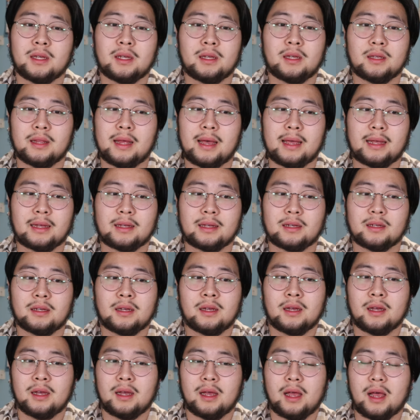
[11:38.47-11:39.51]
Like,
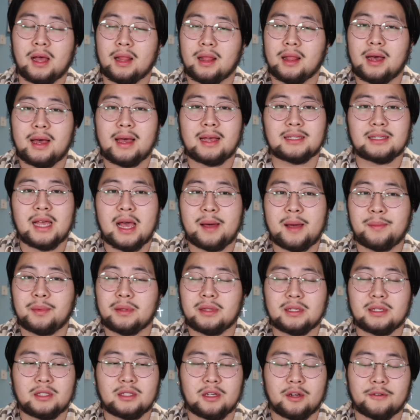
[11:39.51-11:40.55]
a lot has happened this
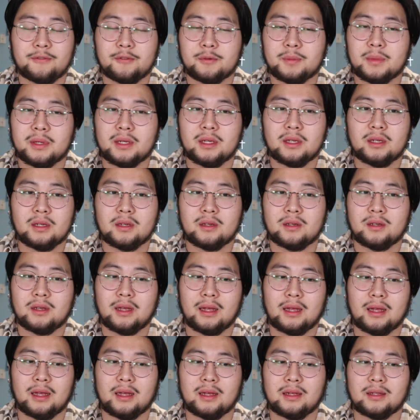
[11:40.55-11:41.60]
year for me,
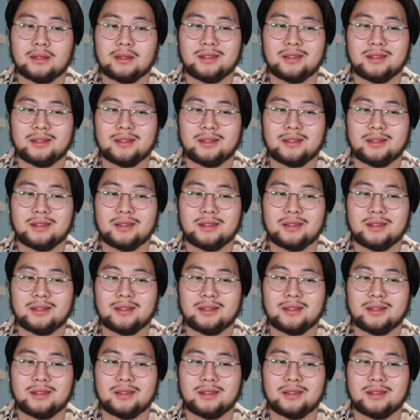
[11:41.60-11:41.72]
and